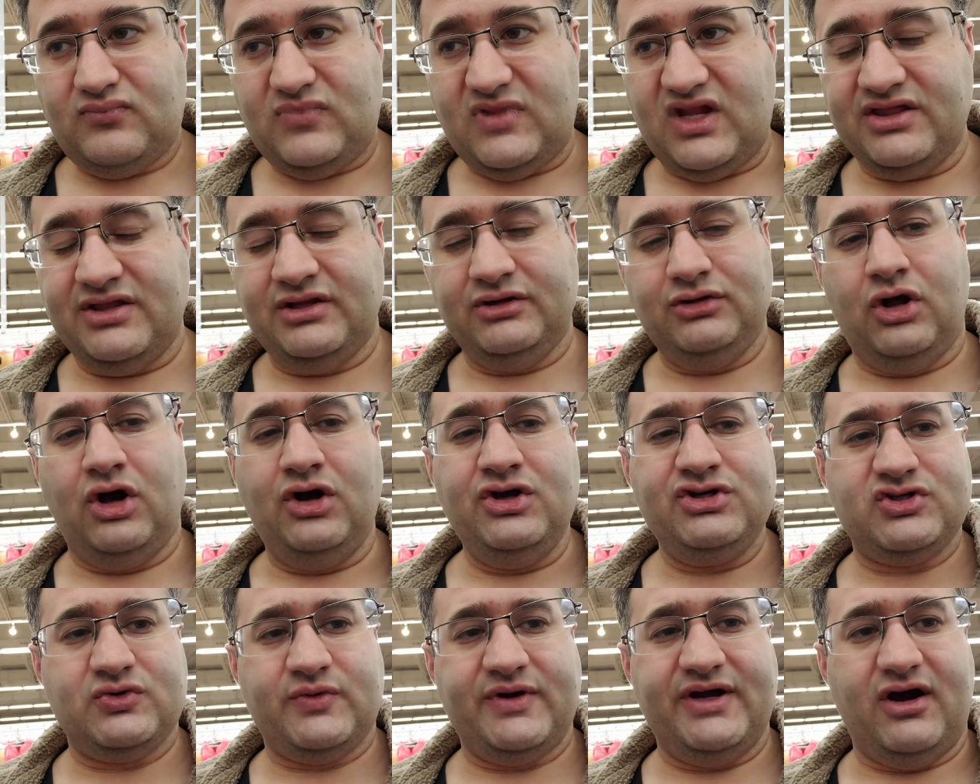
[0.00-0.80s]
the
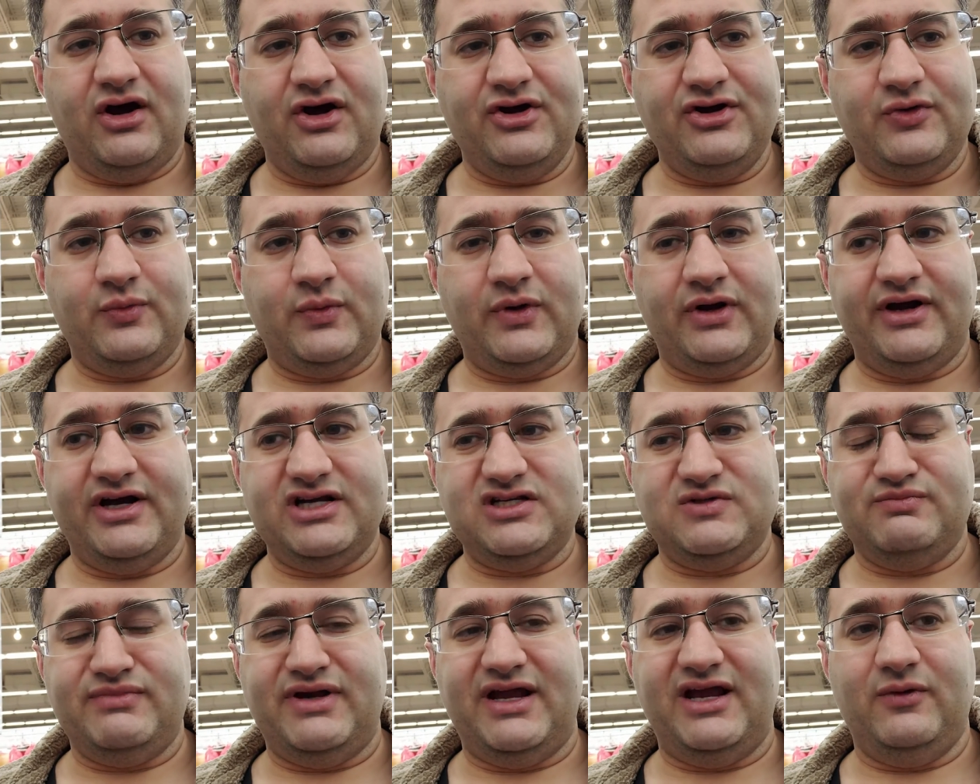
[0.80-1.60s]
lingerie underwear
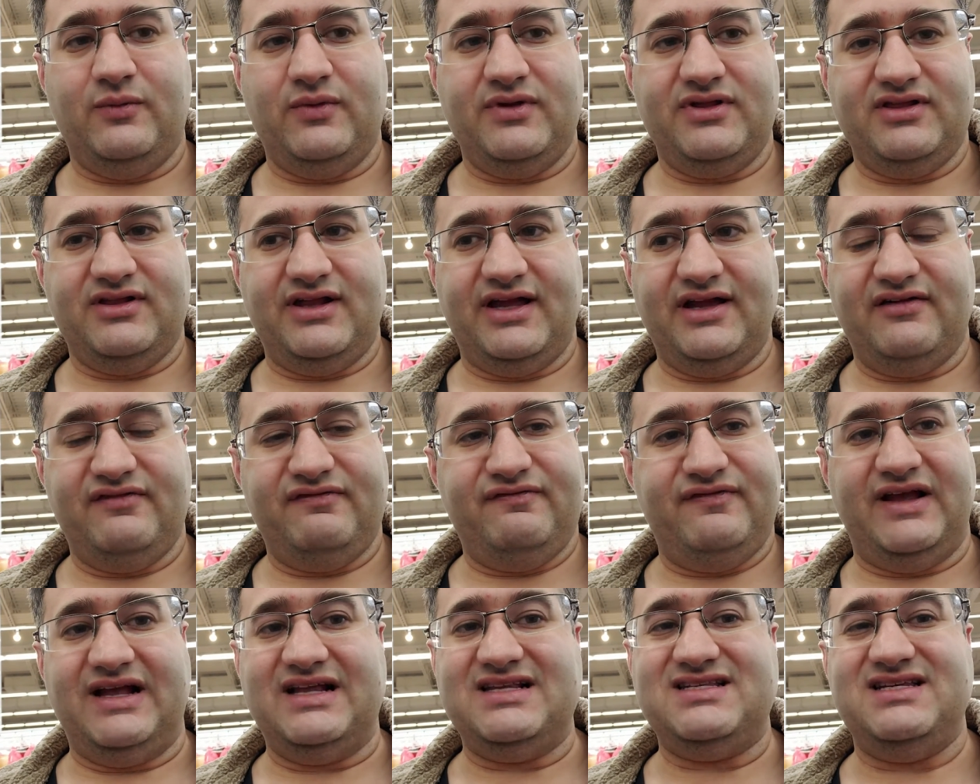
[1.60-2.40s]
is made with like
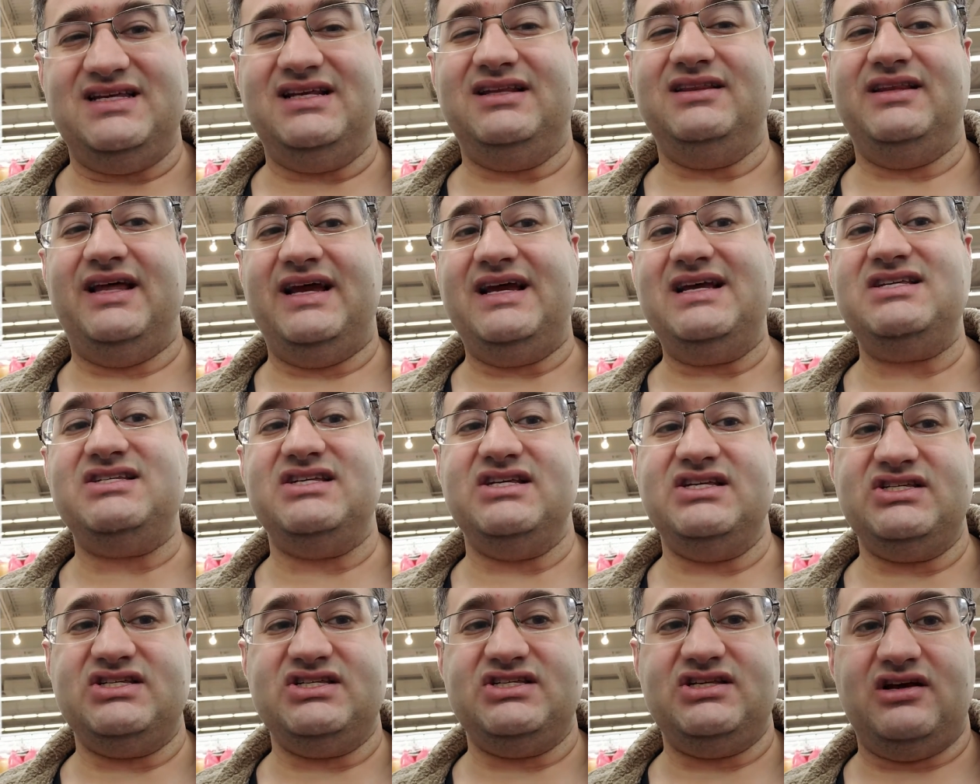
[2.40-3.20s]
fancy lace
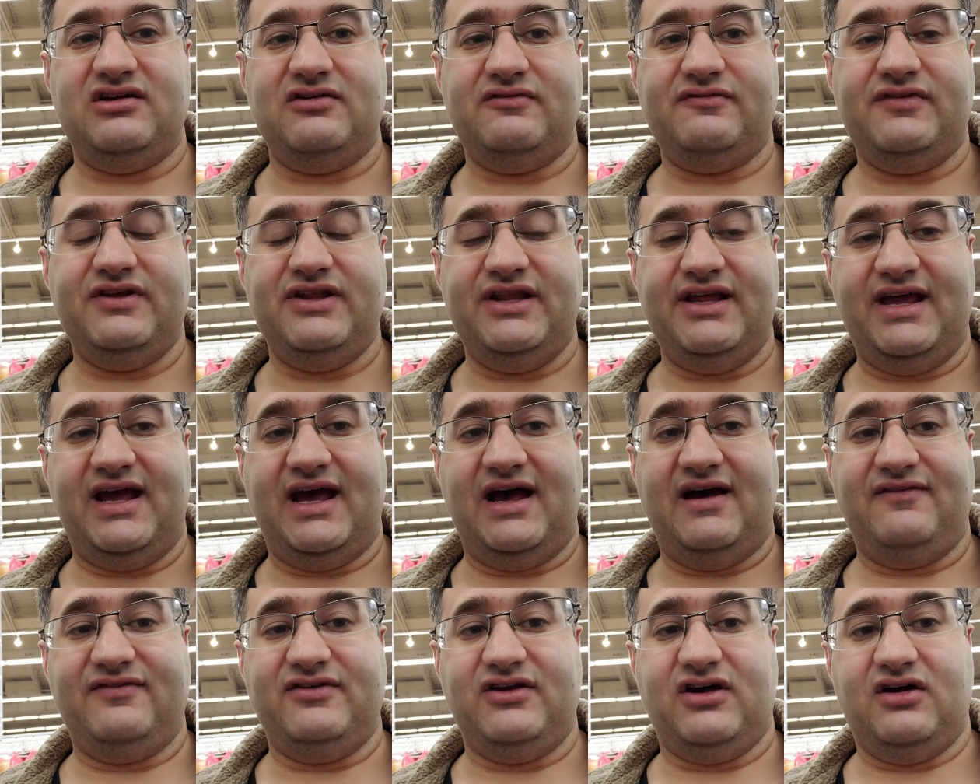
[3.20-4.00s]
and stuff, and they
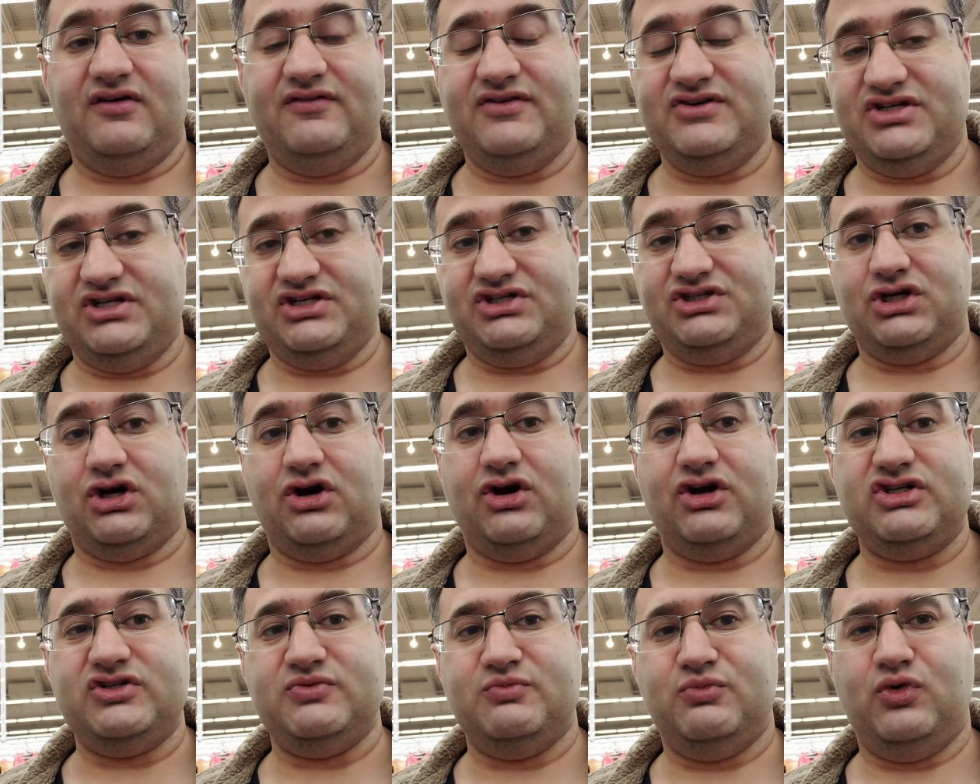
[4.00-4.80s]
have to obviously
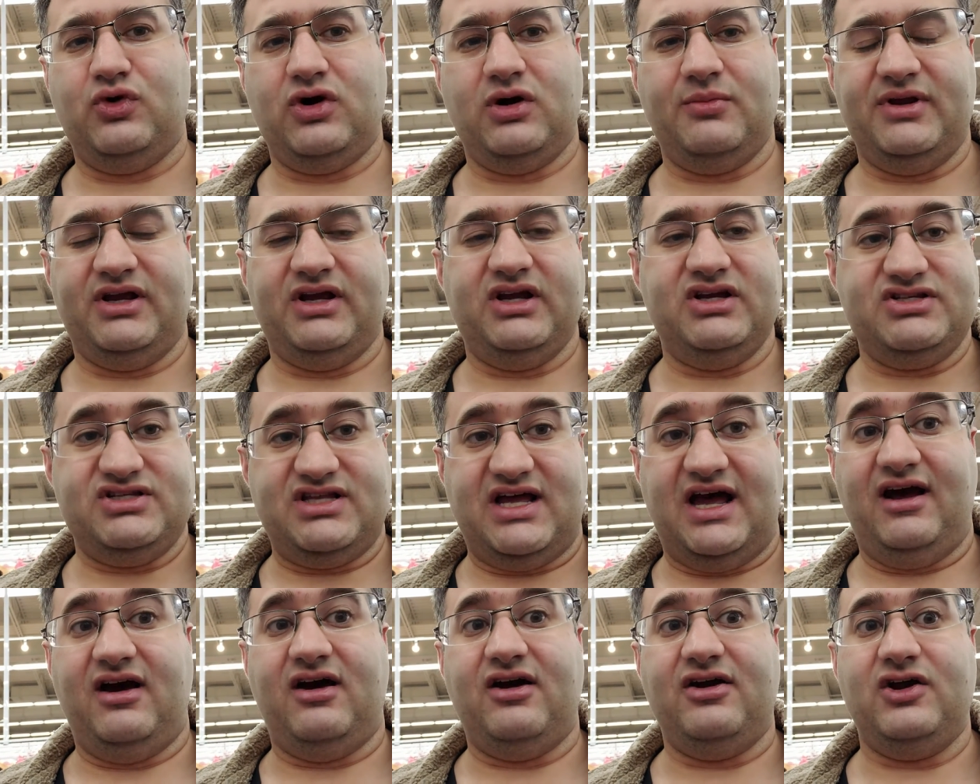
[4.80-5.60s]
charge more because
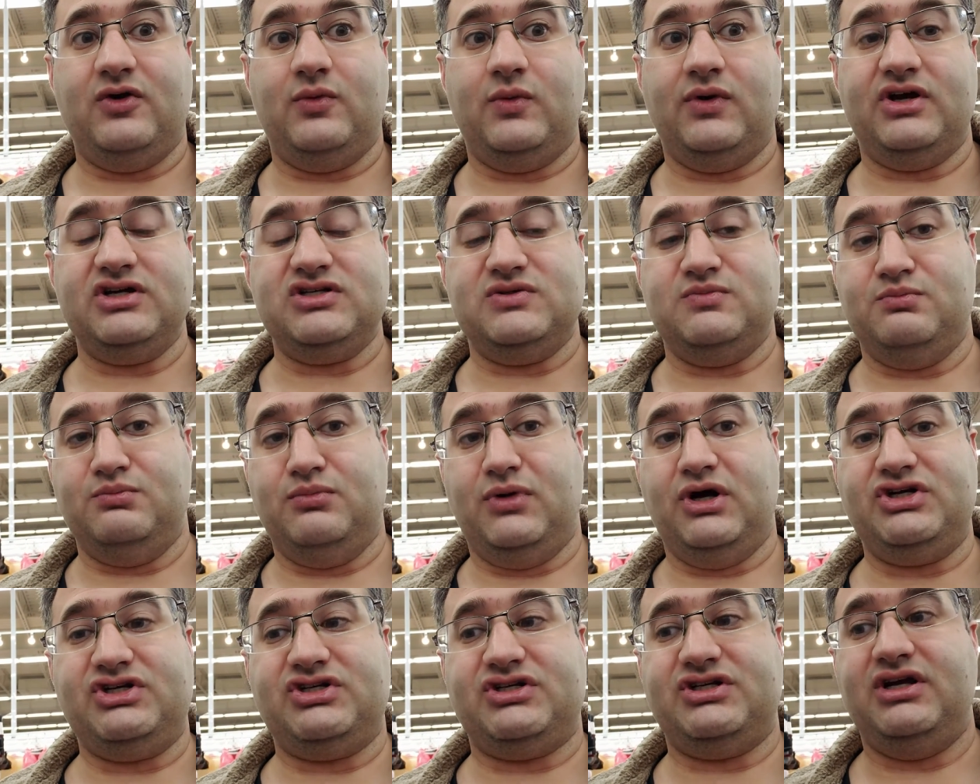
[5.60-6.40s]
that underwear is
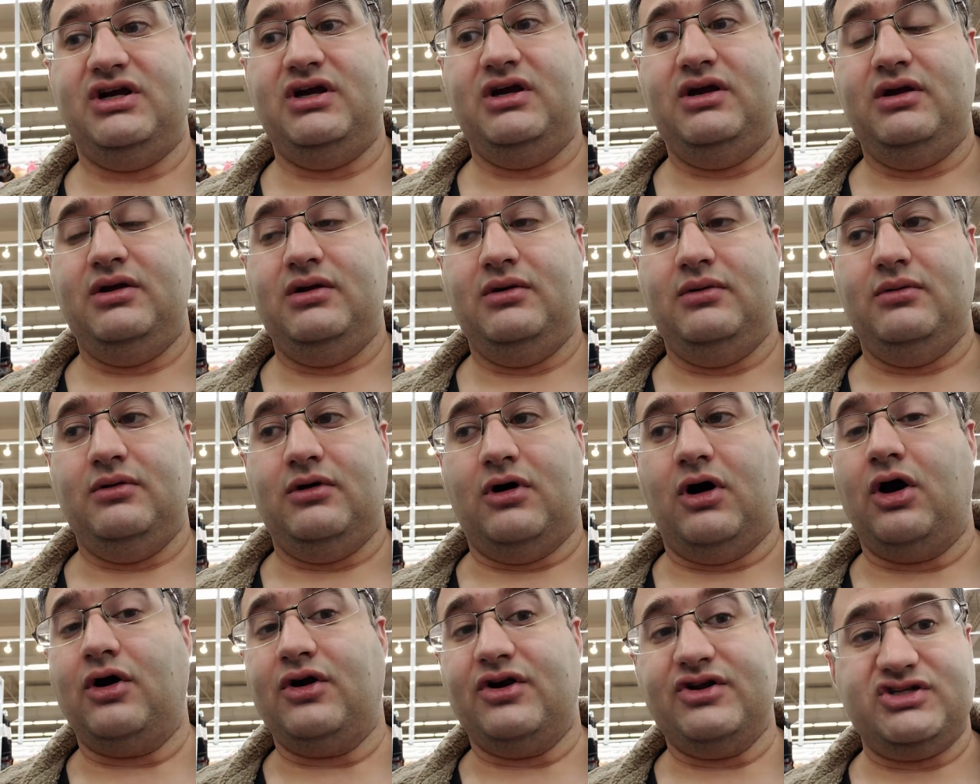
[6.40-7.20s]
much
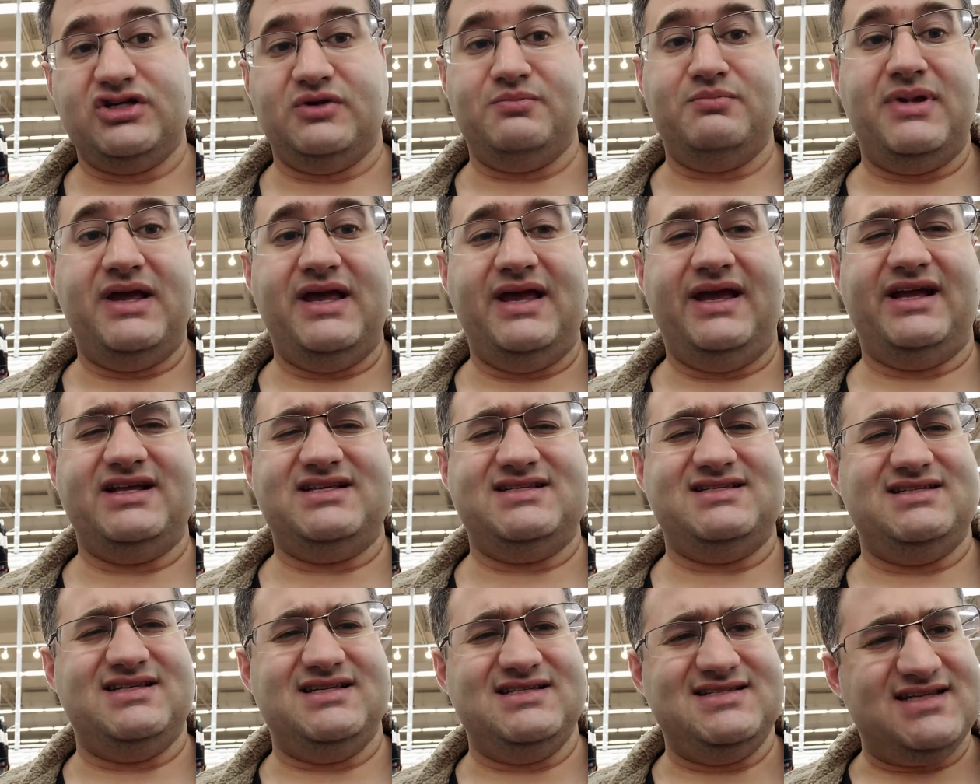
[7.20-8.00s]
harder to make.
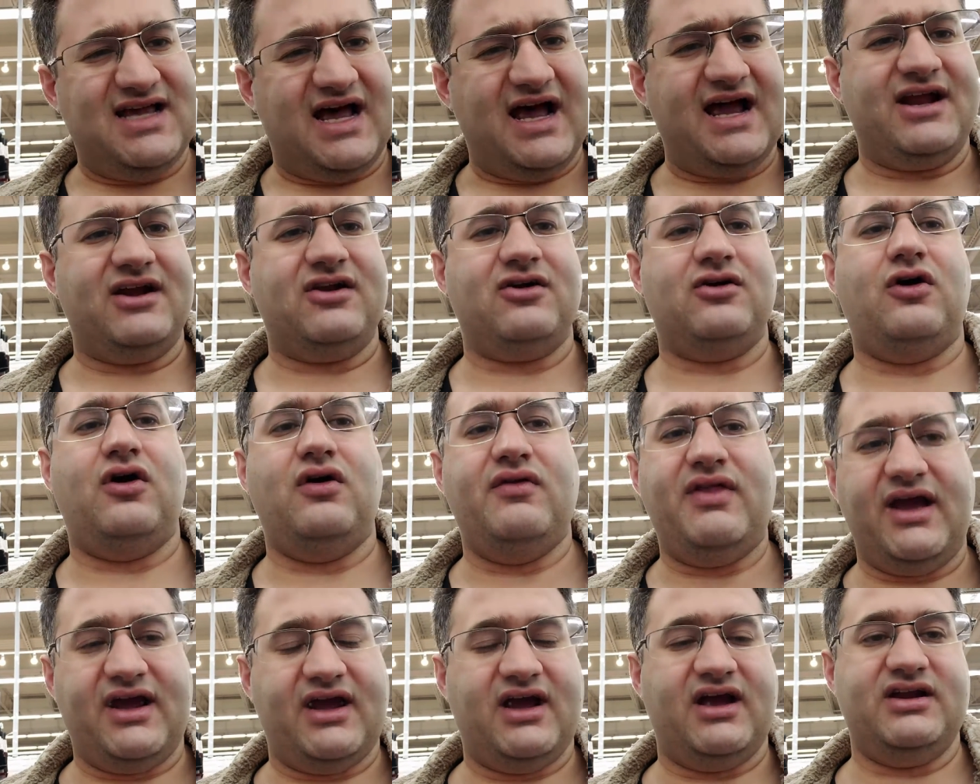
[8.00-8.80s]
It's designer, all
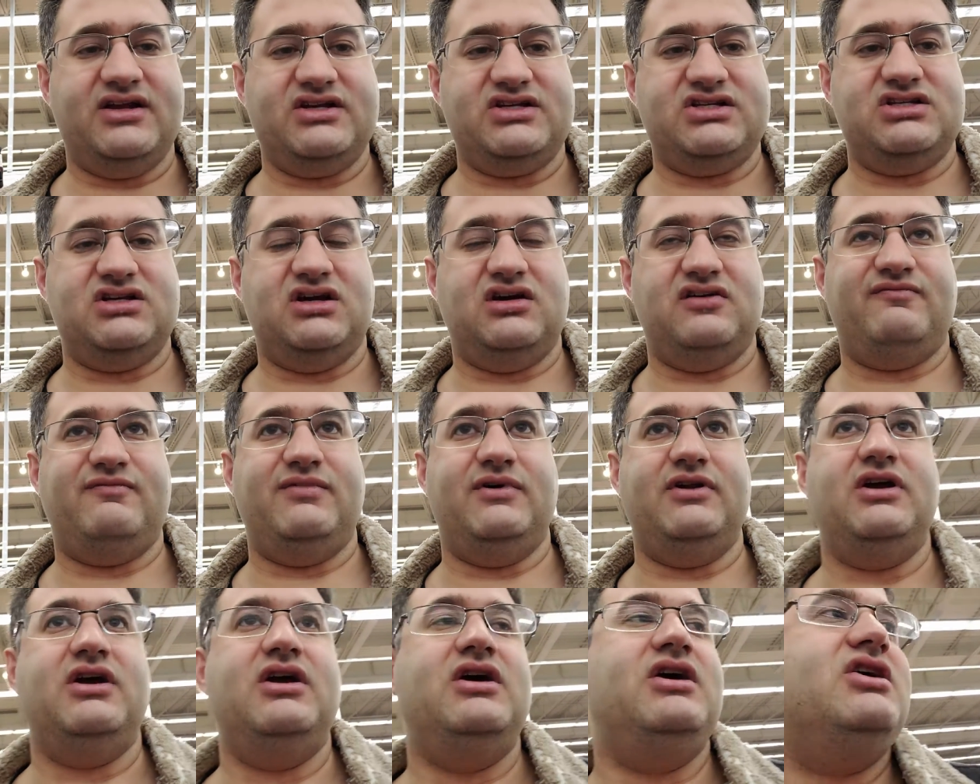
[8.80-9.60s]
that kind of stuff.
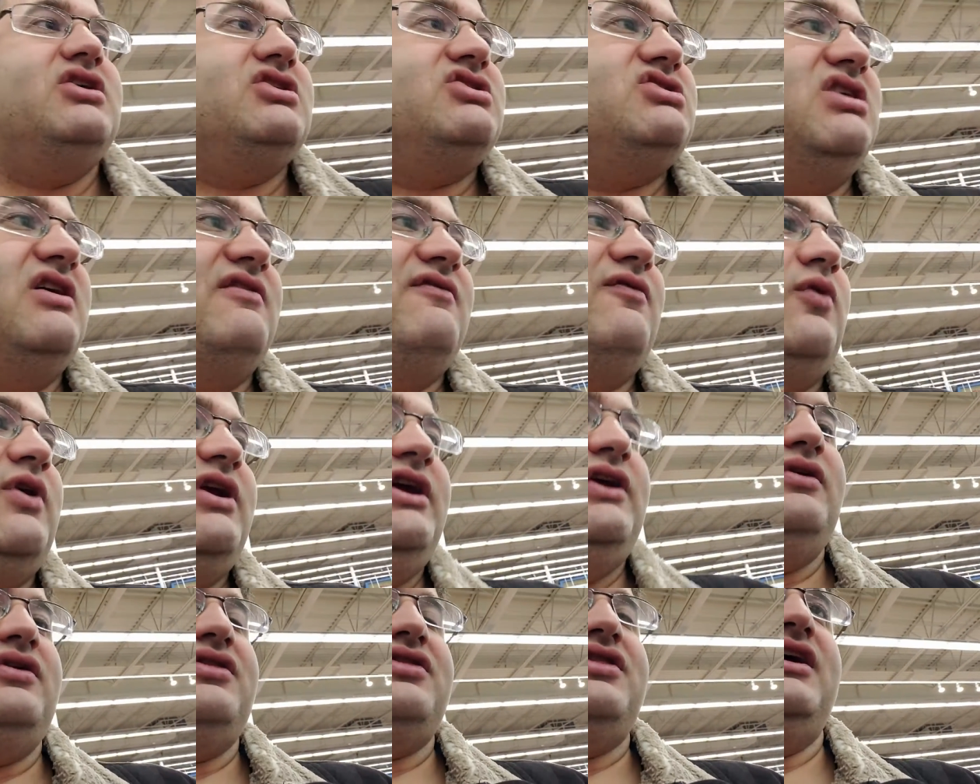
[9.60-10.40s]
But Steph, what
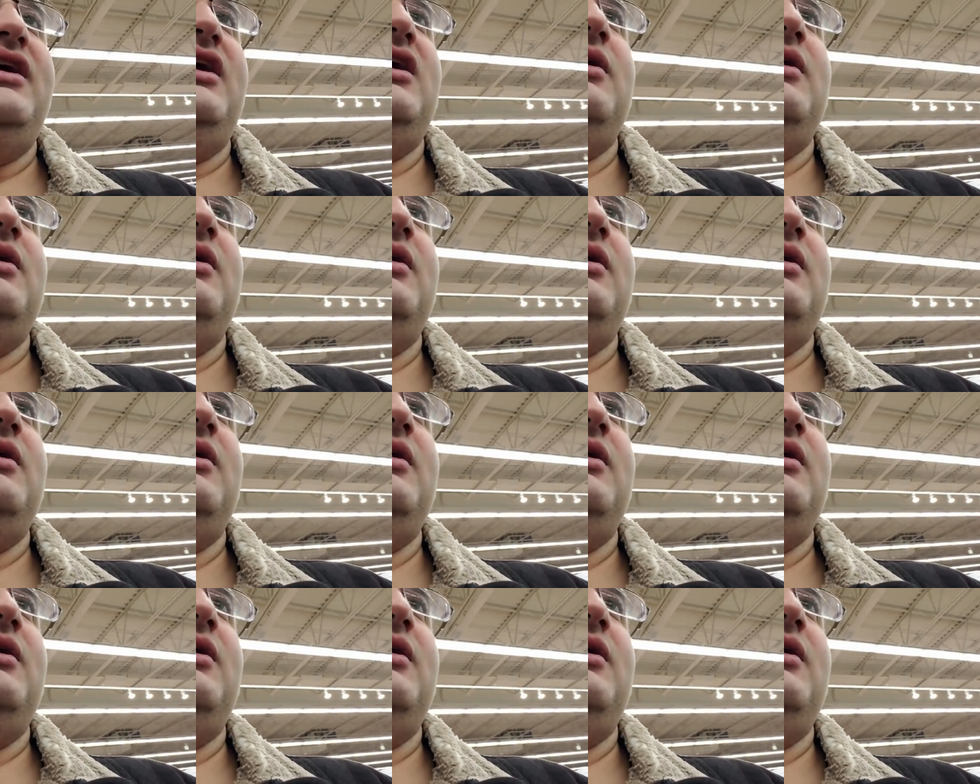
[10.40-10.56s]
do you think